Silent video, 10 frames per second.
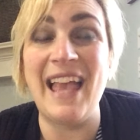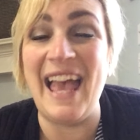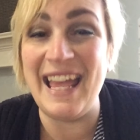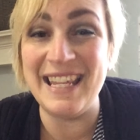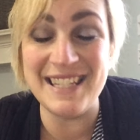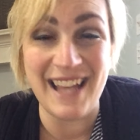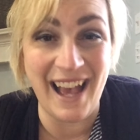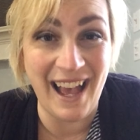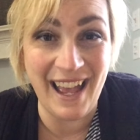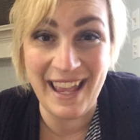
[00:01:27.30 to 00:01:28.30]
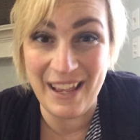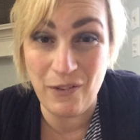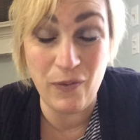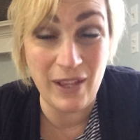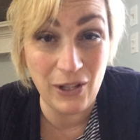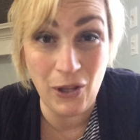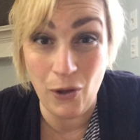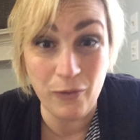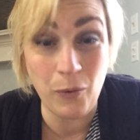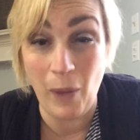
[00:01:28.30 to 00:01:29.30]
And I feel
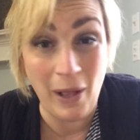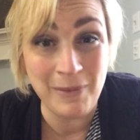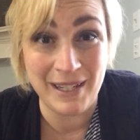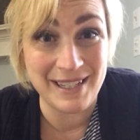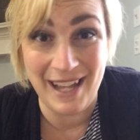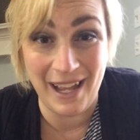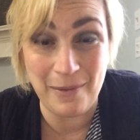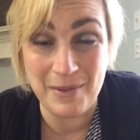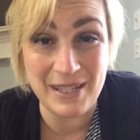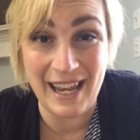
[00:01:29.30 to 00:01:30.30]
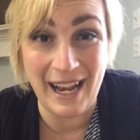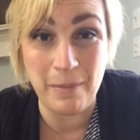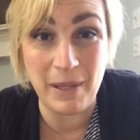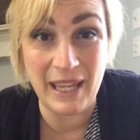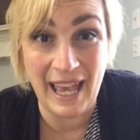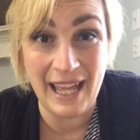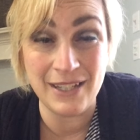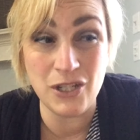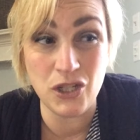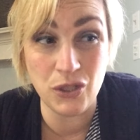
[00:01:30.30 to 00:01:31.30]
overwhelmed at times. And I
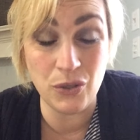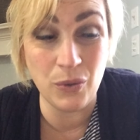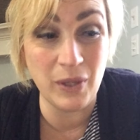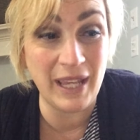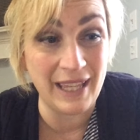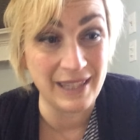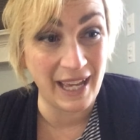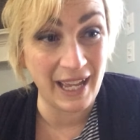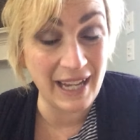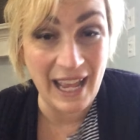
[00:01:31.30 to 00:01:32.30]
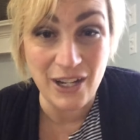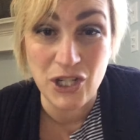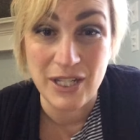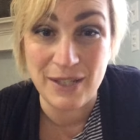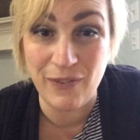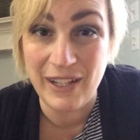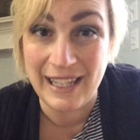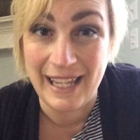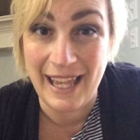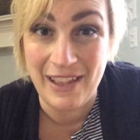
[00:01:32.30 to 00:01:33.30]
began to get that anxious
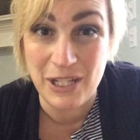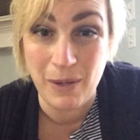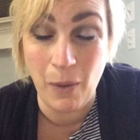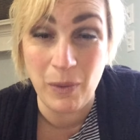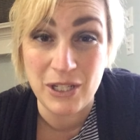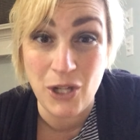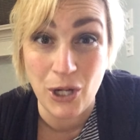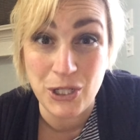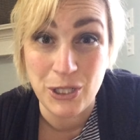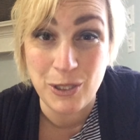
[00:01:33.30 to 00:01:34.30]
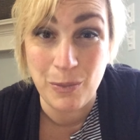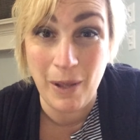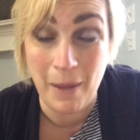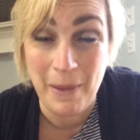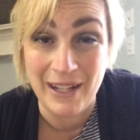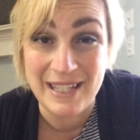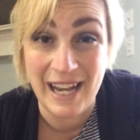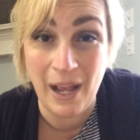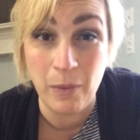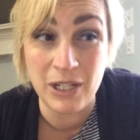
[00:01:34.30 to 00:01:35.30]
feeling. And that's what I want to talk to you to, about
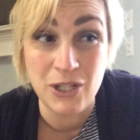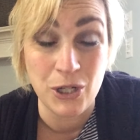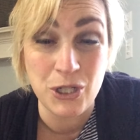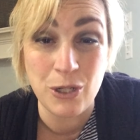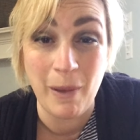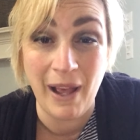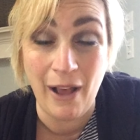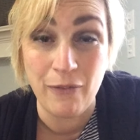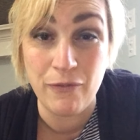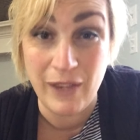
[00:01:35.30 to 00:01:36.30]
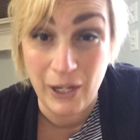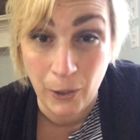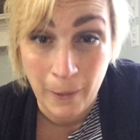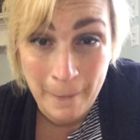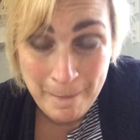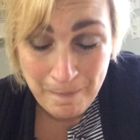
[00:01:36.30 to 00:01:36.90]
today. I want to talk to you about how fear